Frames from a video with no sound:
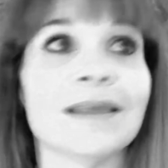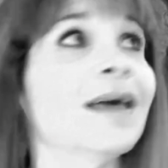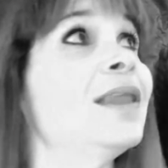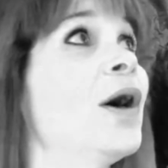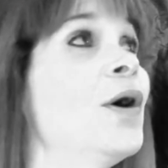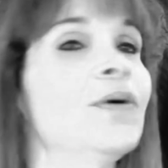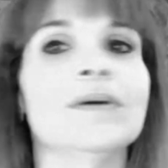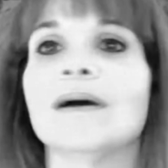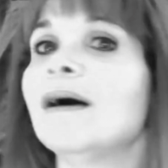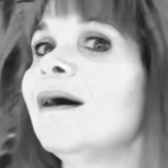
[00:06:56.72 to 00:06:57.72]

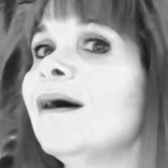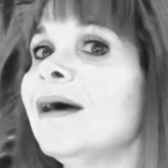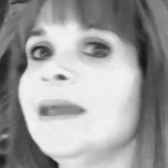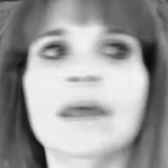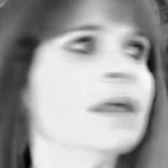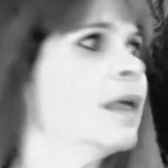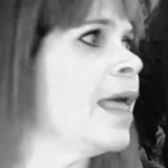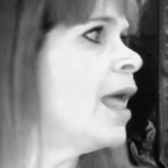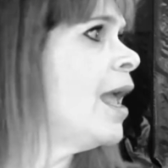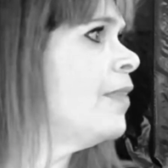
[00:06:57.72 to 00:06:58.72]
Hello, hi,
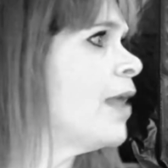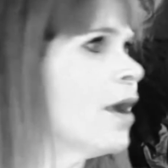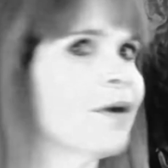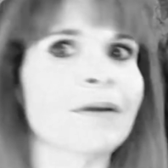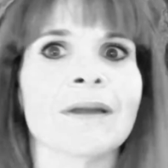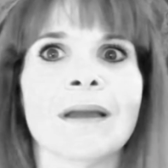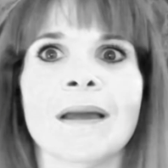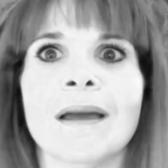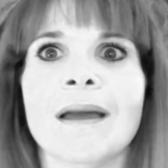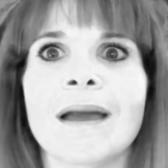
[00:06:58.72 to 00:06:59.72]
hey there.
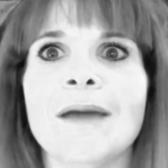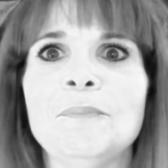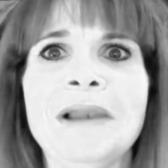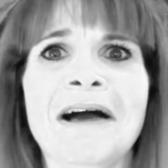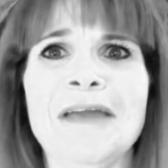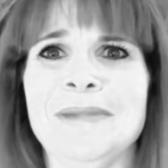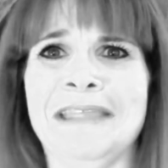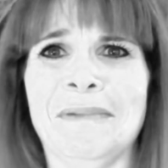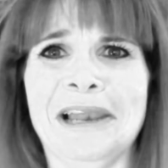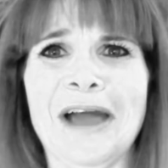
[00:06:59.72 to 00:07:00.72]
And blimey,
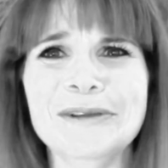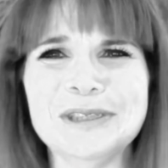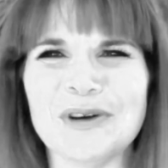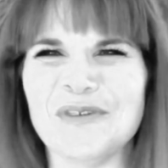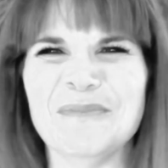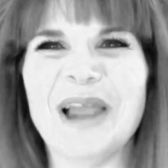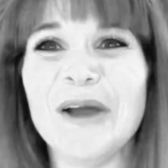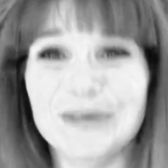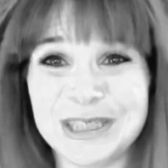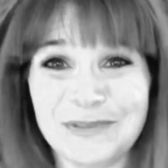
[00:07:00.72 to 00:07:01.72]
there were loads of them, loads